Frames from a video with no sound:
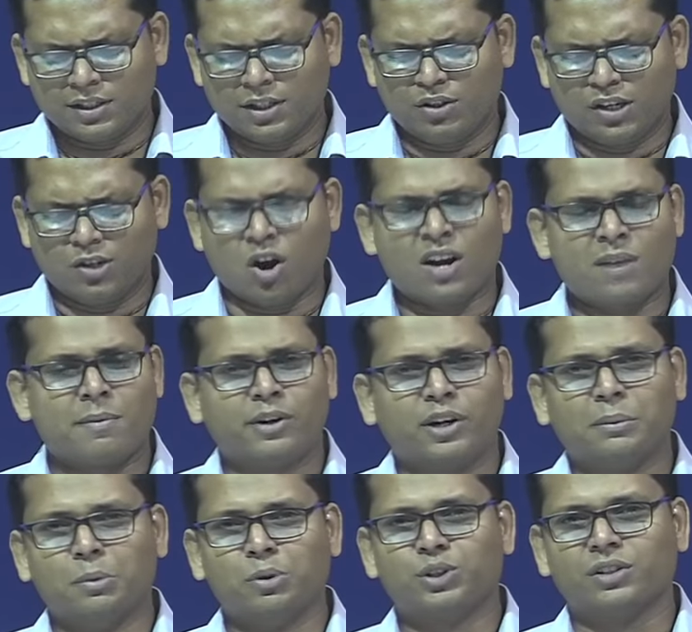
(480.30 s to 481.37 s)
can talk about
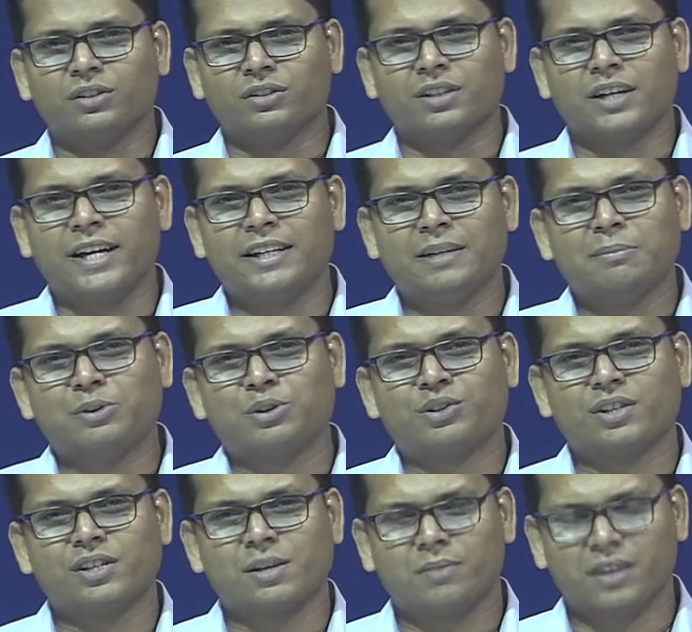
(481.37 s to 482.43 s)
emotions, right? Emotions
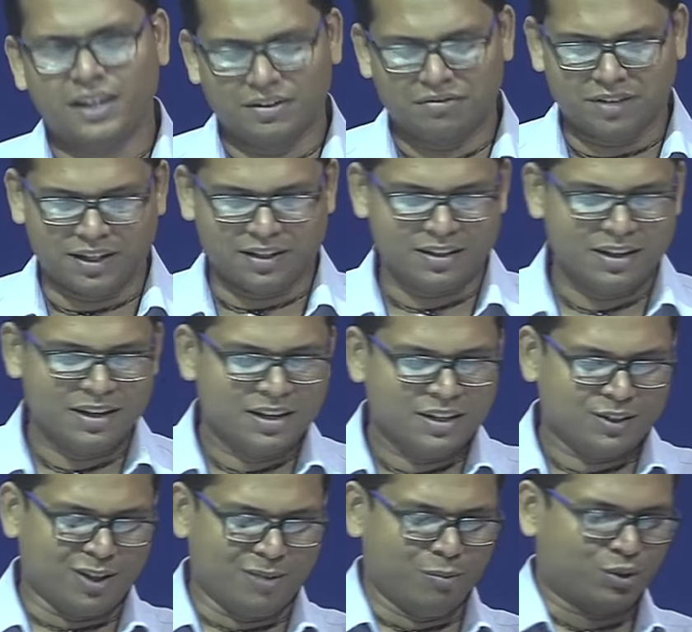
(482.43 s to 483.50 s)
are something different.
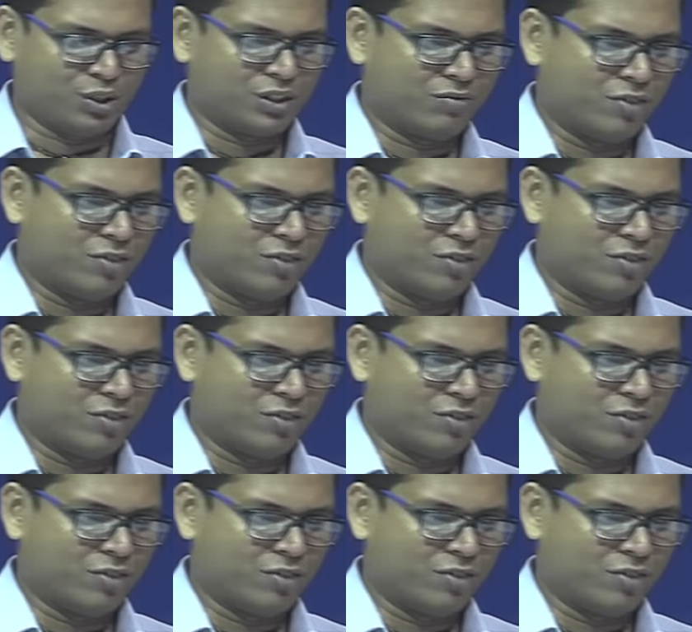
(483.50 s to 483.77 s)
So emotions